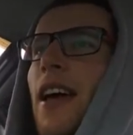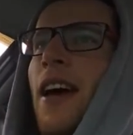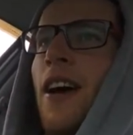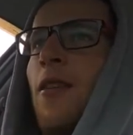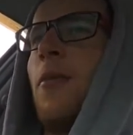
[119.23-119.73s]

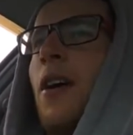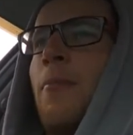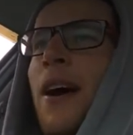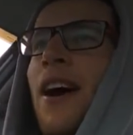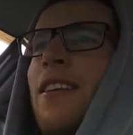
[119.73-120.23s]
um,
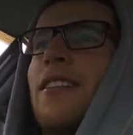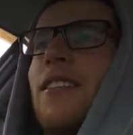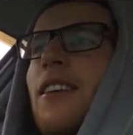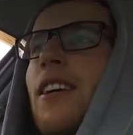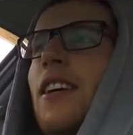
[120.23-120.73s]
about
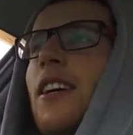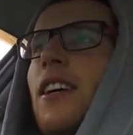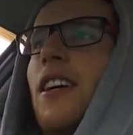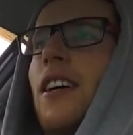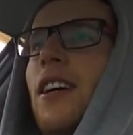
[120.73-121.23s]

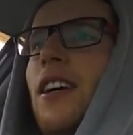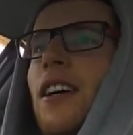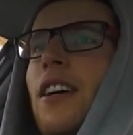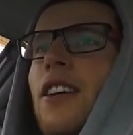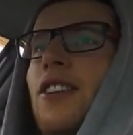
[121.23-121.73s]

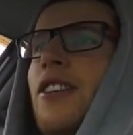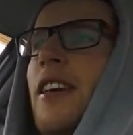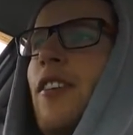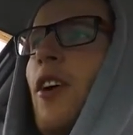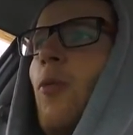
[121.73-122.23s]
you
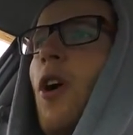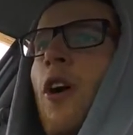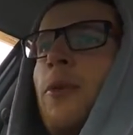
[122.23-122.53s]
never know what